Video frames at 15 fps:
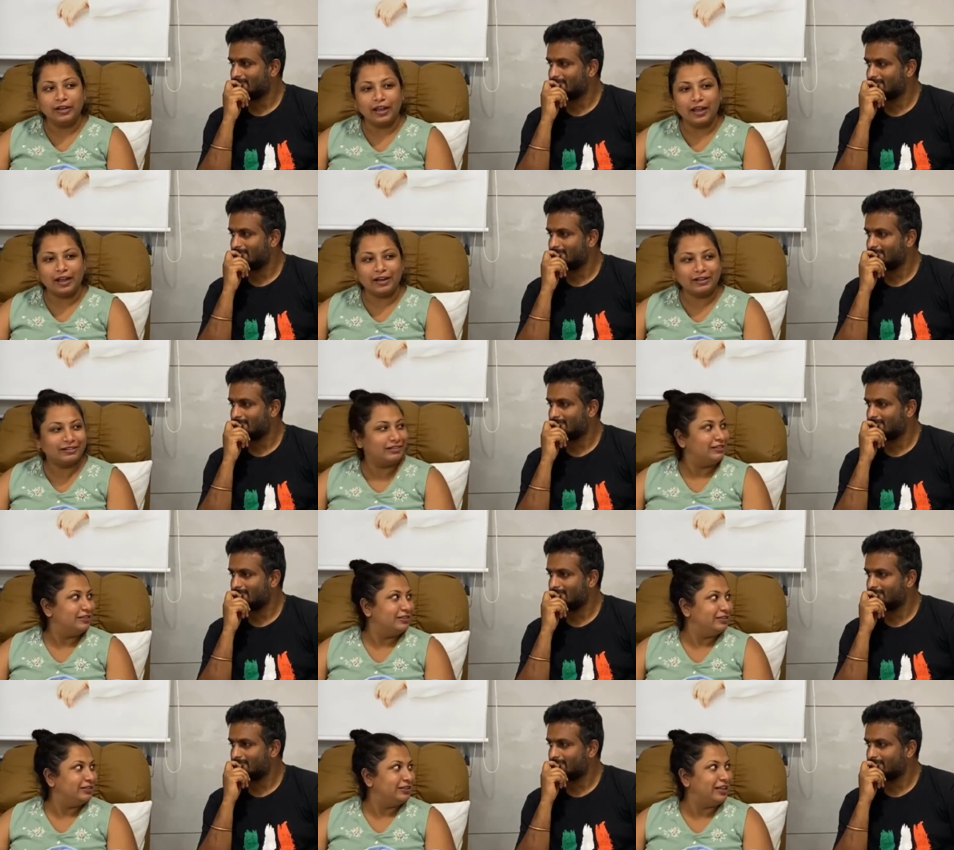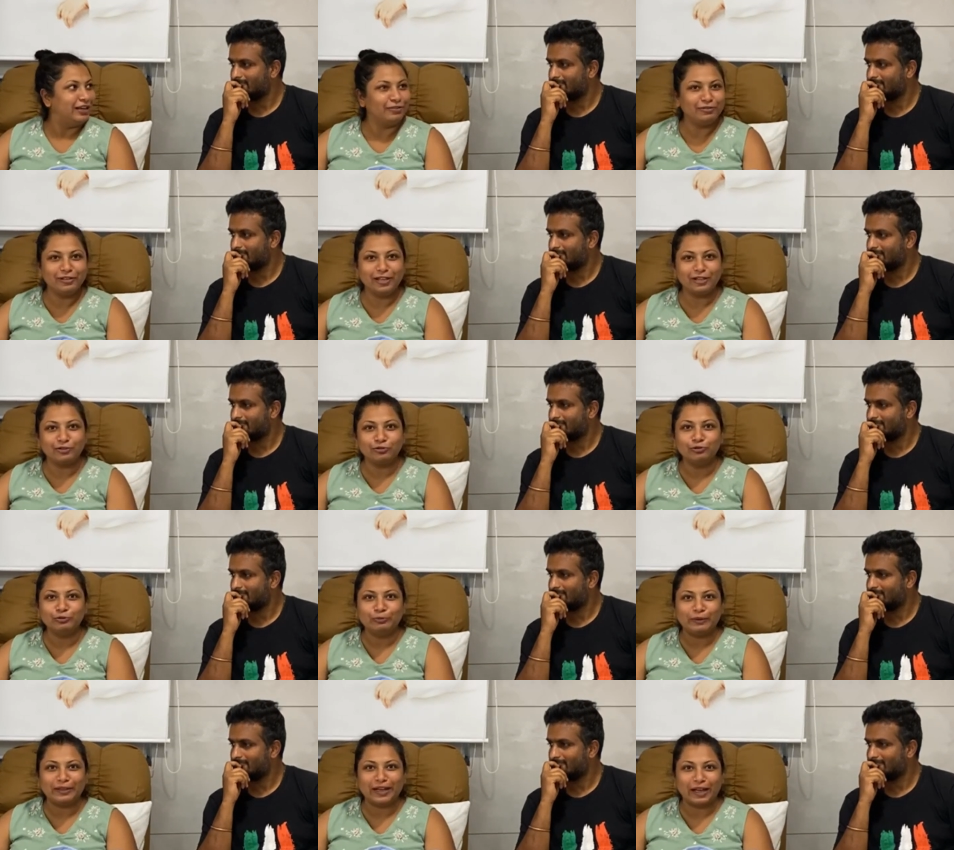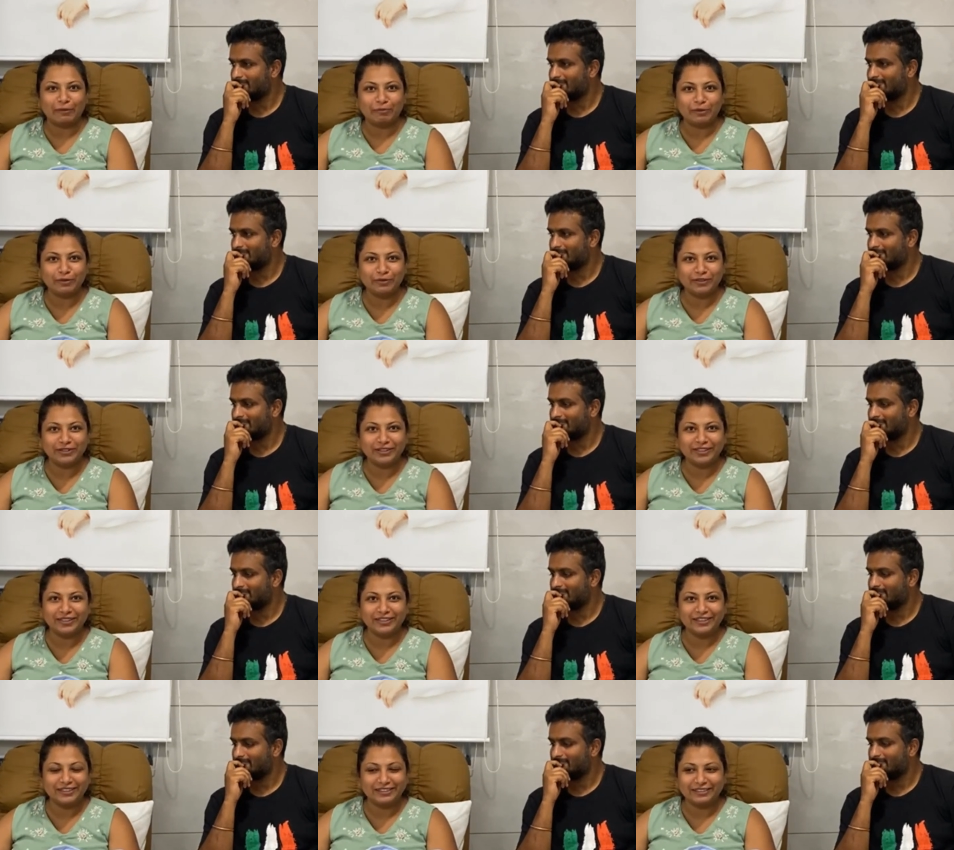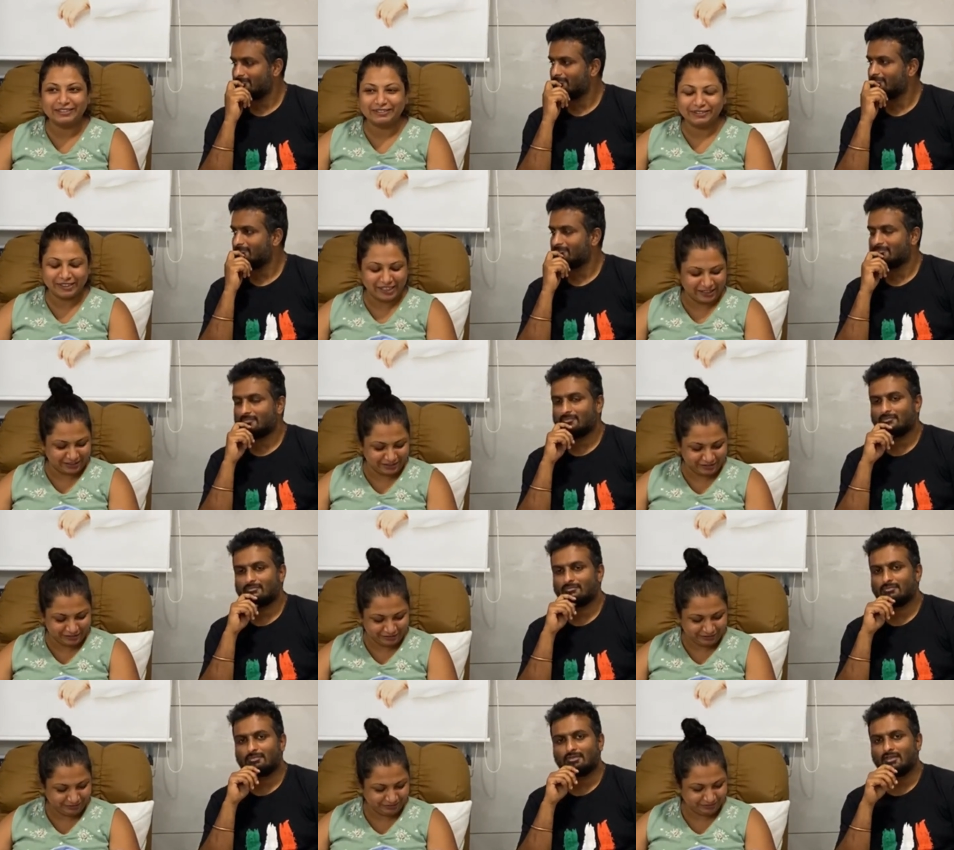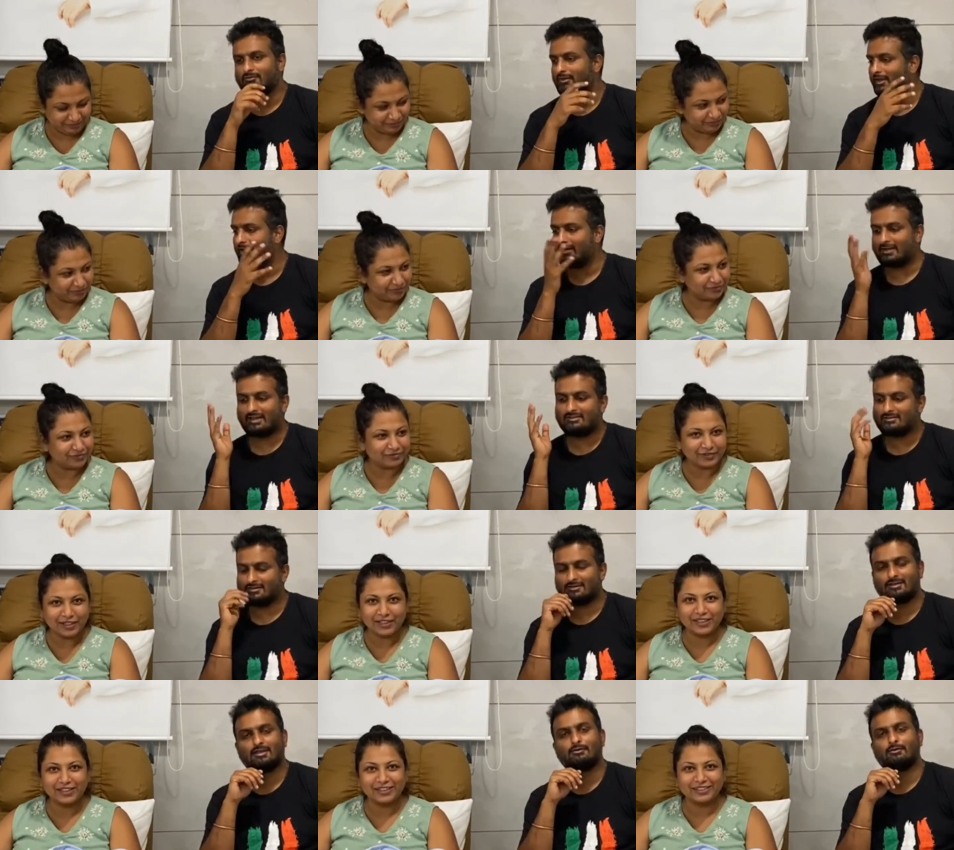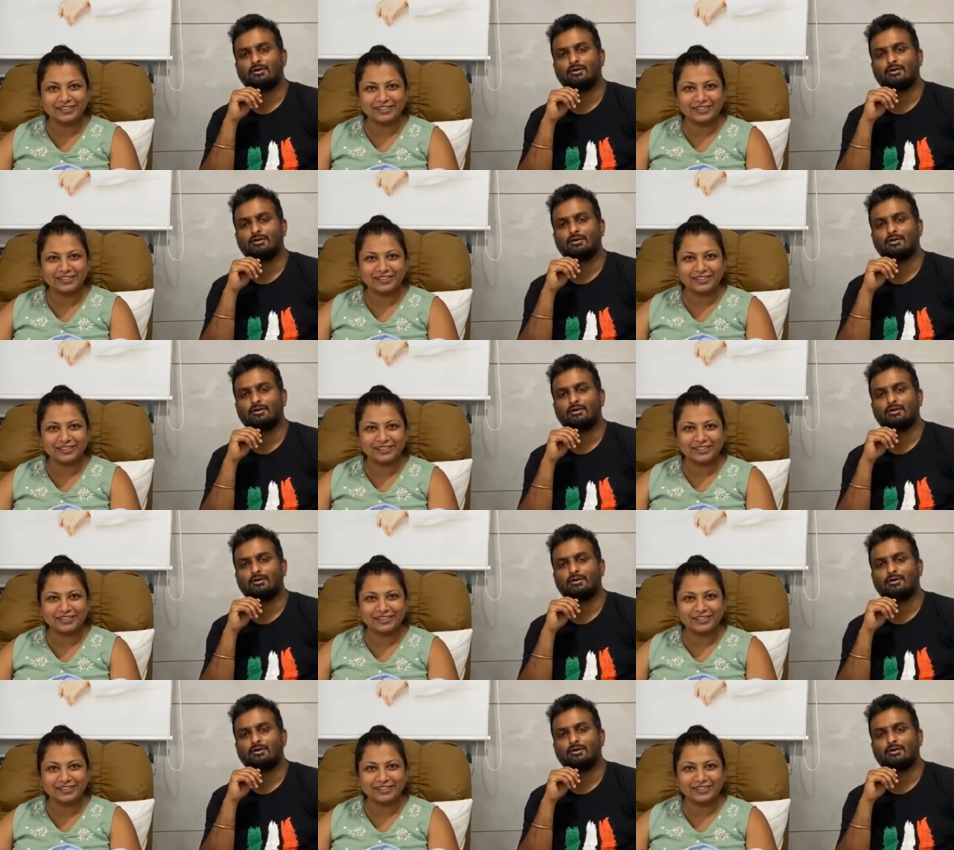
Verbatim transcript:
Speaker 1: And uh, yeah, we are super happy with the, like, you know.
Speaker 2: The way entire journey yes.